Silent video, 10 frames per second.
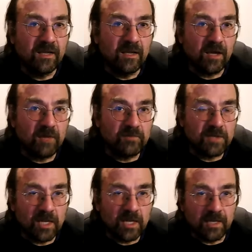over the
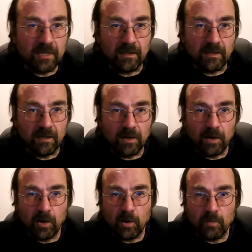year
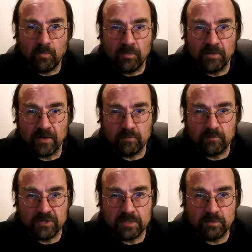on the 5
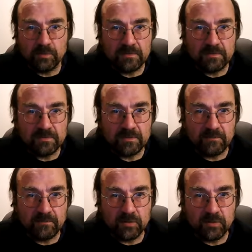principles that
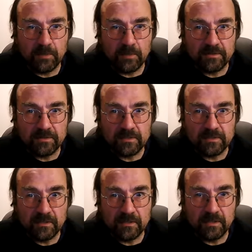I'm talking about,
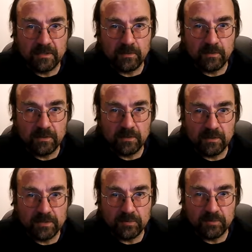where you can go
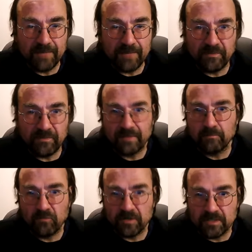into more depth and
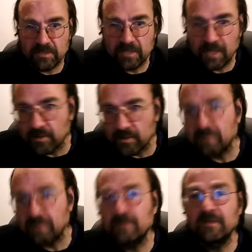practice together
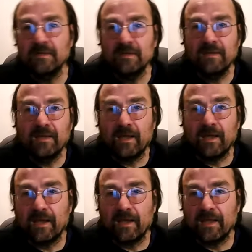
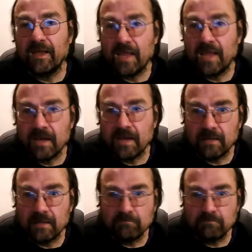in
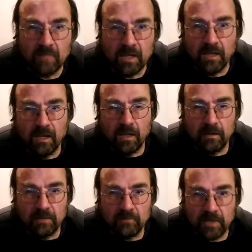a
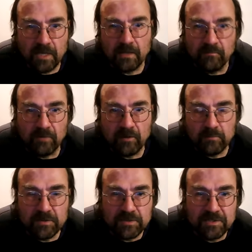lovely
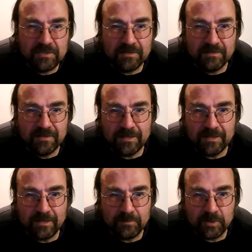environment in
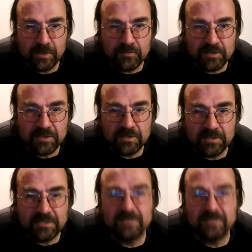the countryside.